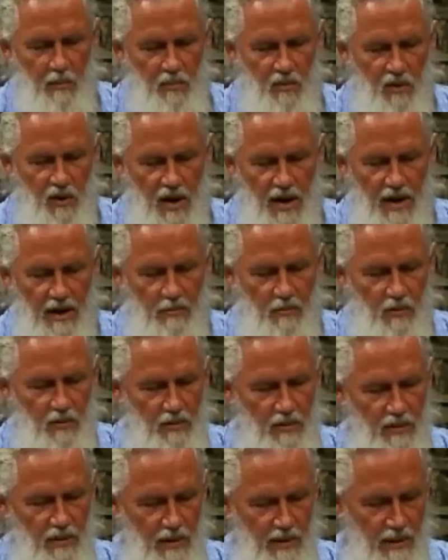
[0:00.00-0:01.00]

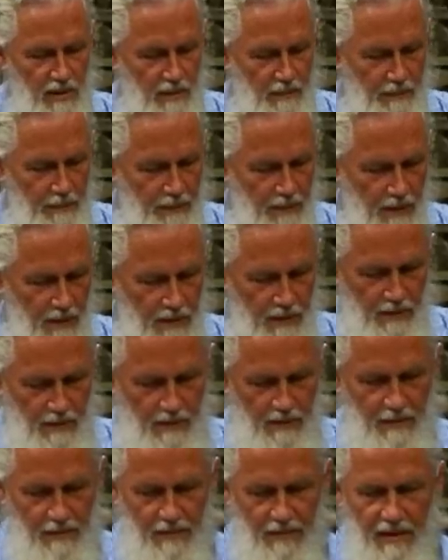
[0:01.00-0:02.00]
primal
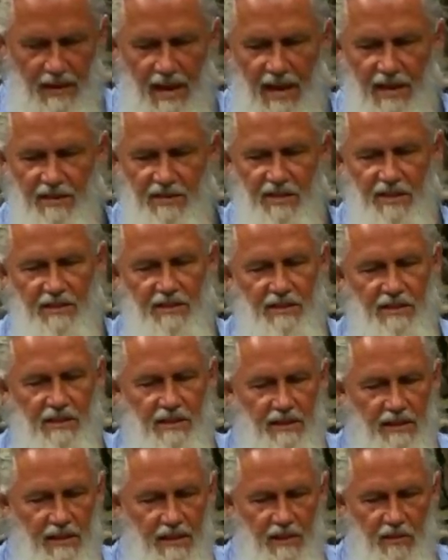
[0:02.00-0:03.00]
essence
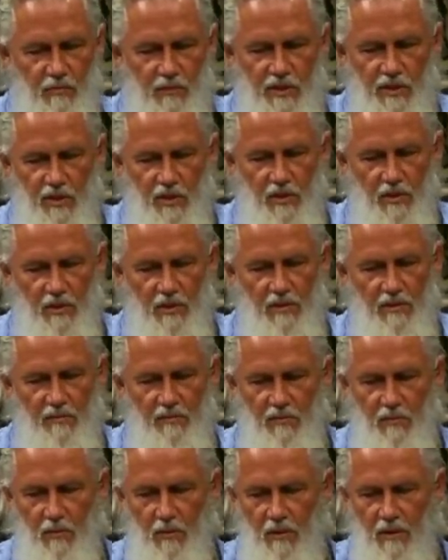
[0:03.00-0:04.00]
in return
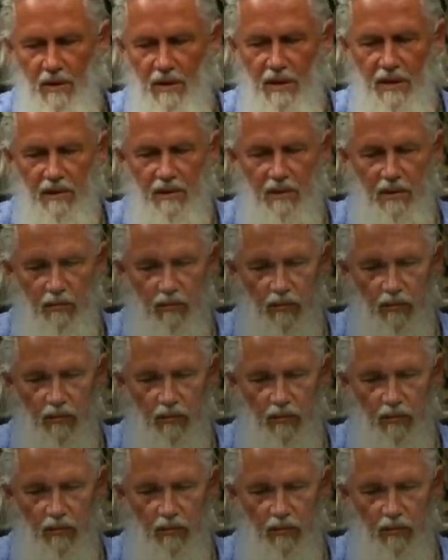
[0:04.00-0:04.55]
for the